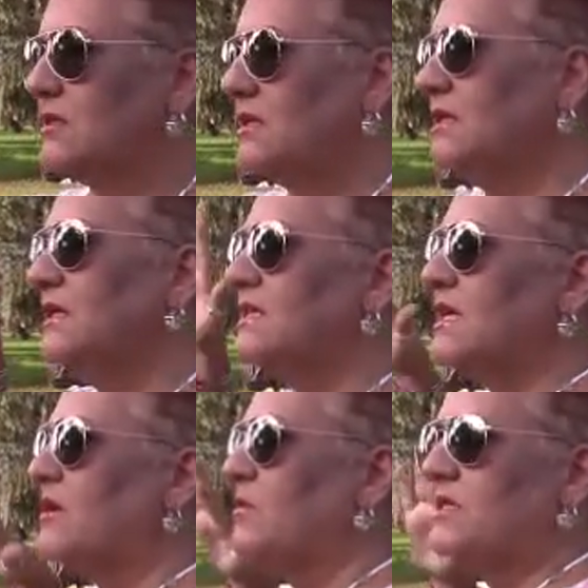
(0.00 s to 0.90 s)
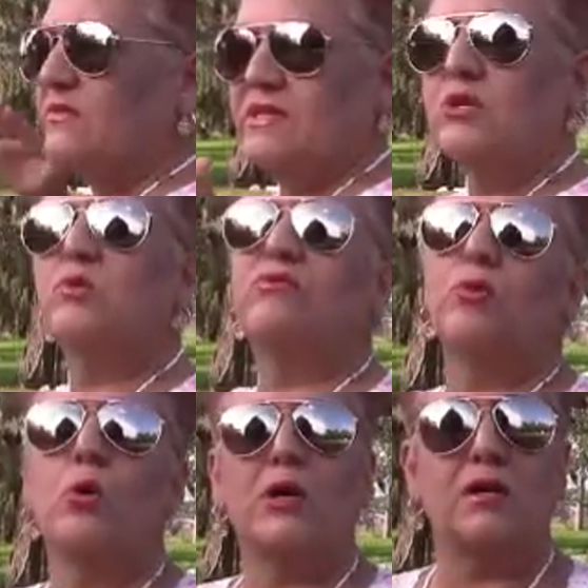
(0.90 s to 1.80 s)
in these settlements of Central
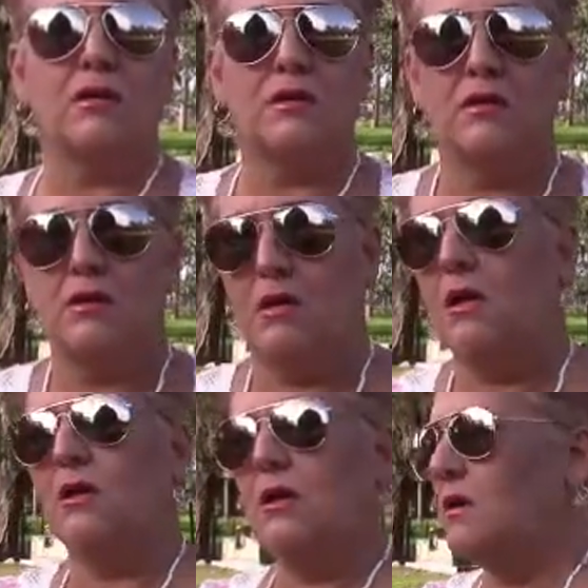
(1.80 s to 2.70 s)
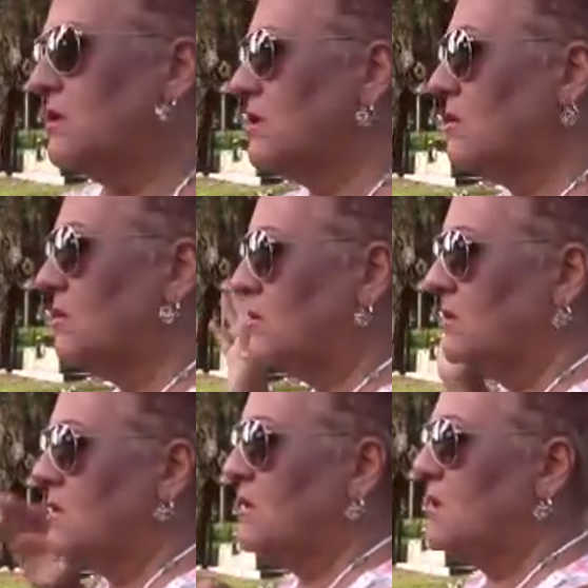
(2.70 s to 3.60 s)
Florida,
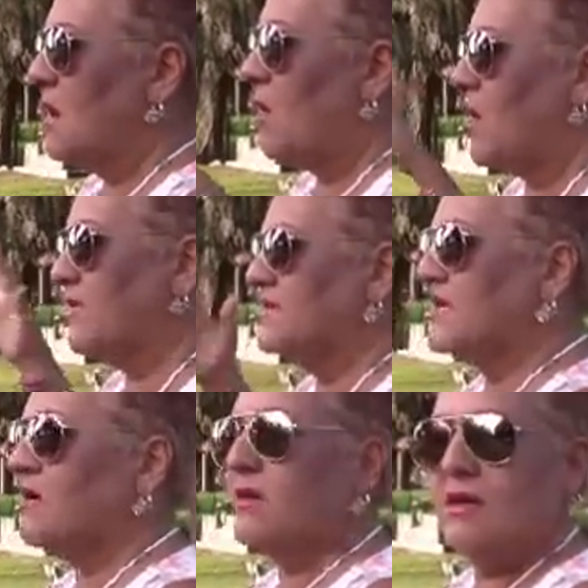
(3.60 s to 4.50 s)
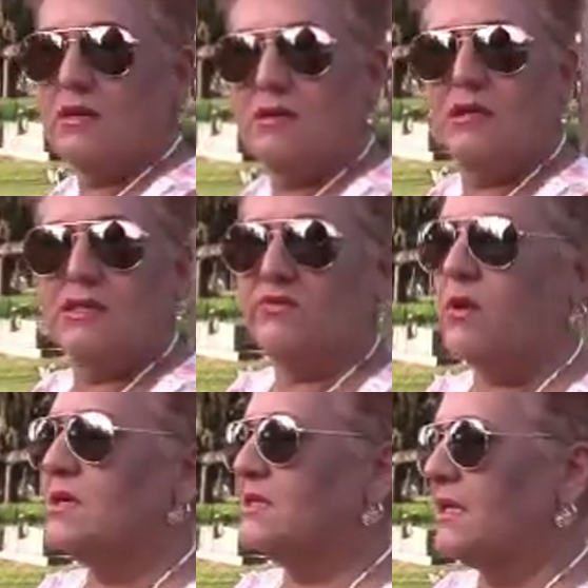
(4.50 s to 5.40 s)
around this area, as
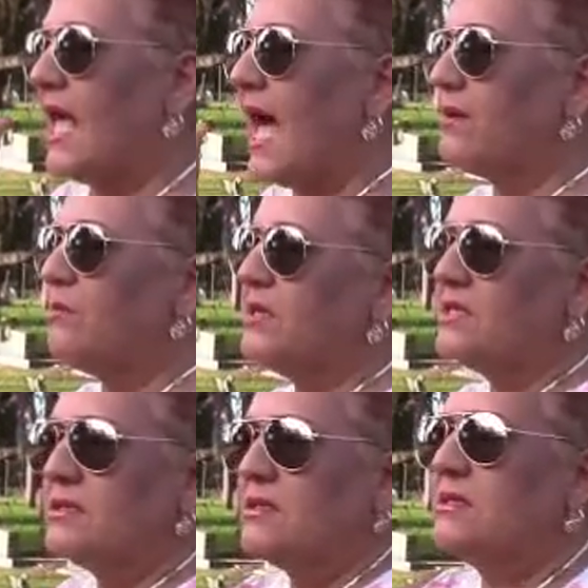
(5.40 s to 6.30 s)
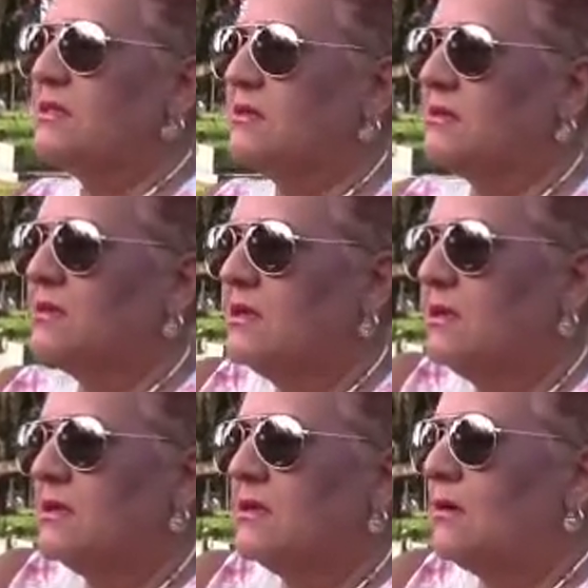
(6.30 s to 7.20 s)
far as the cattle business and
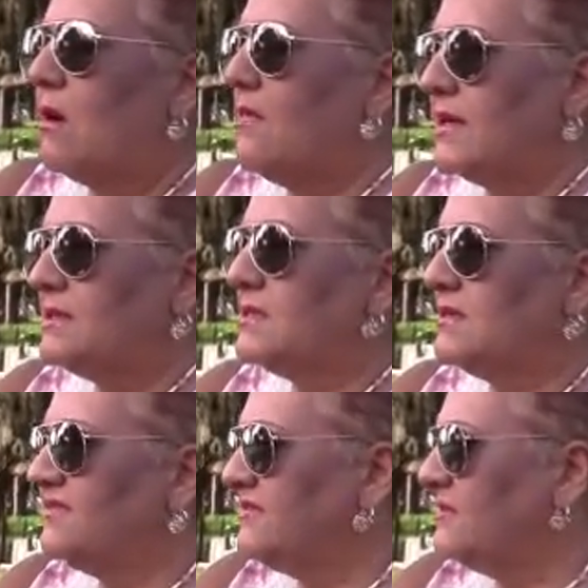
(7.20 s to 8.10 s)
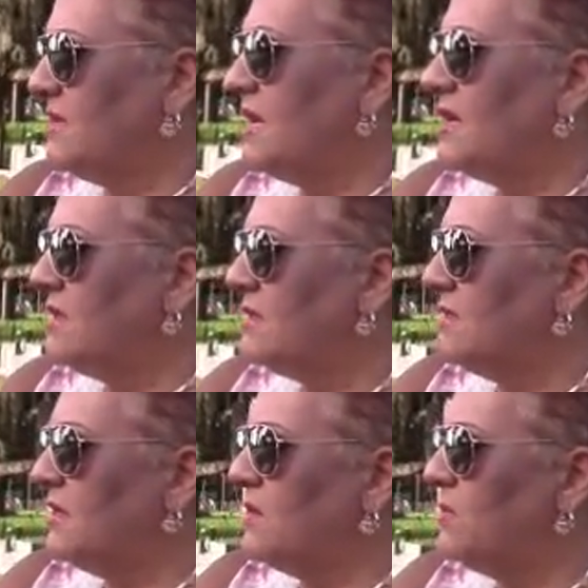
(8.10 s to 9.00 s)
all that stuff. Yeah,
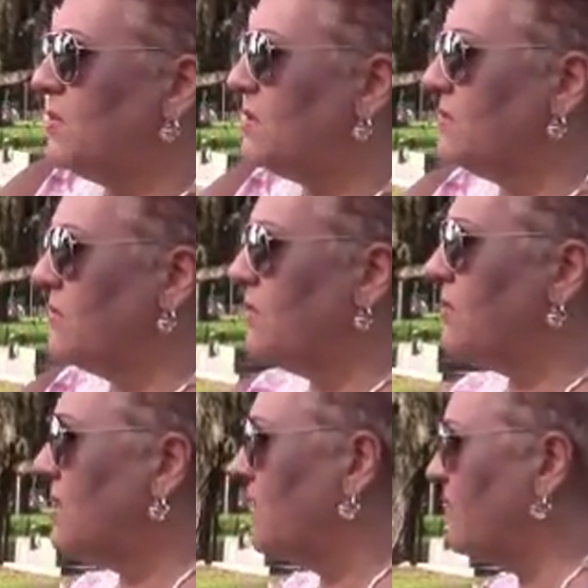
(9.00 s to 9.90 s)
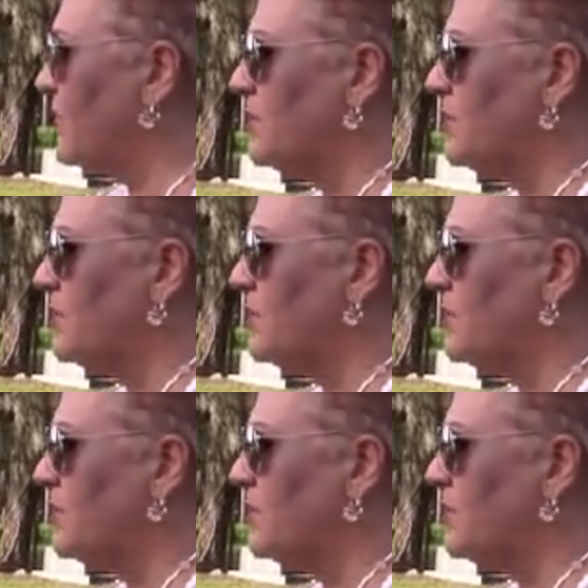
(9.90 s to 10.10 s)
they were here from the